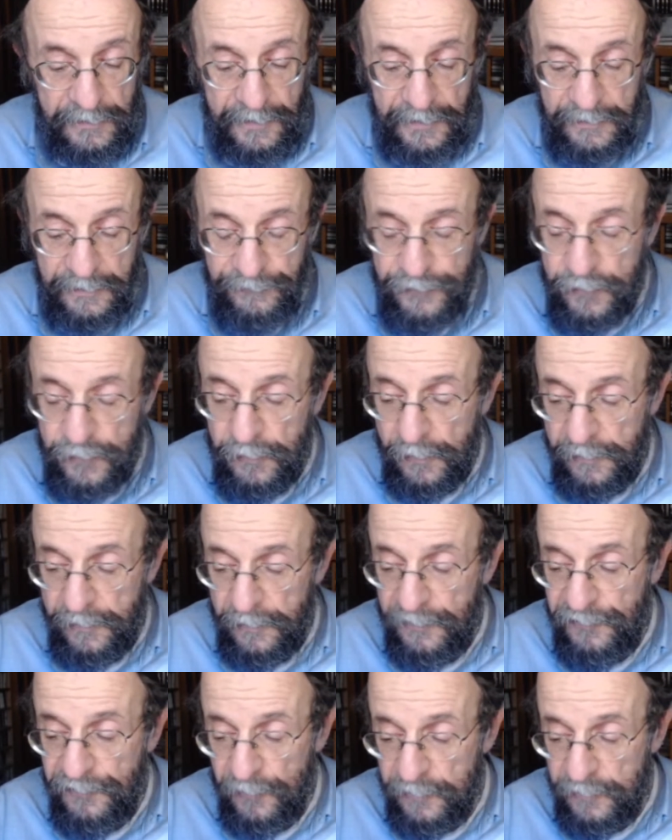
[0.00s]
And if you go to
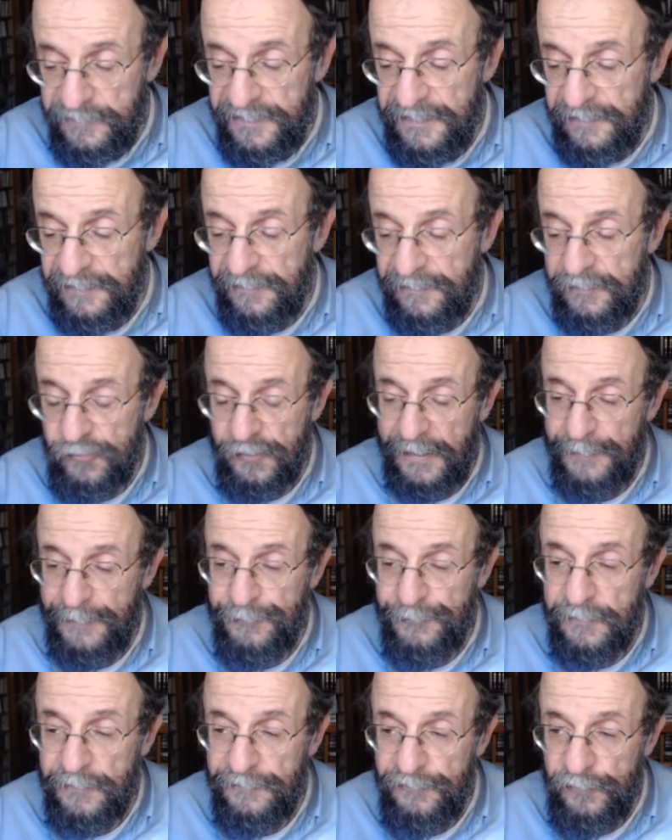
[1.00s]
the 13th
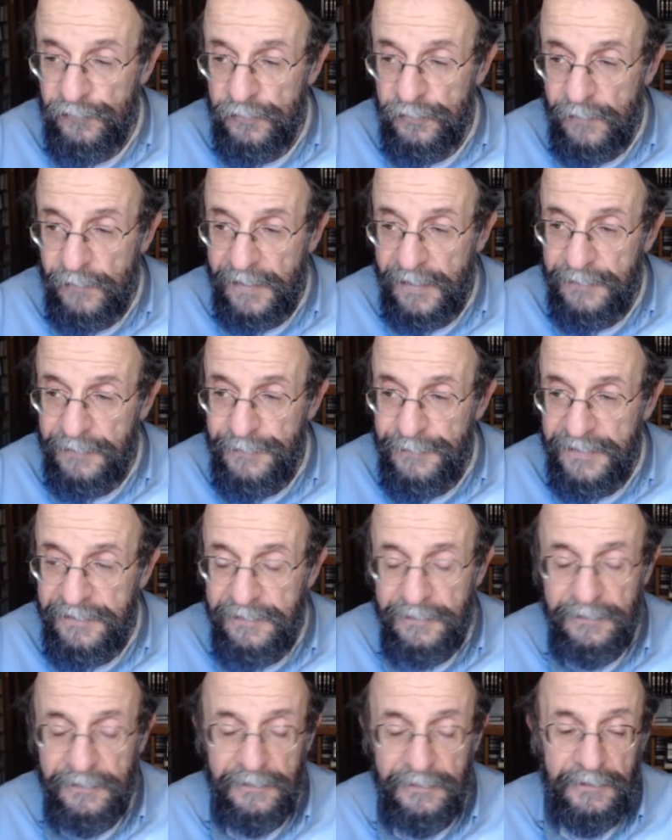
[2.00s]
chapter of
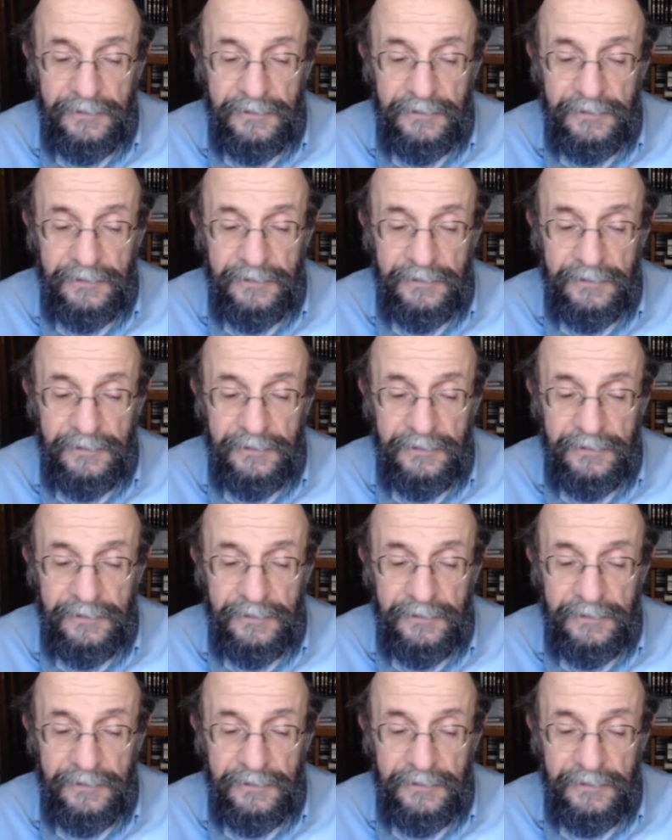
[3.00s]
Deuteronomy,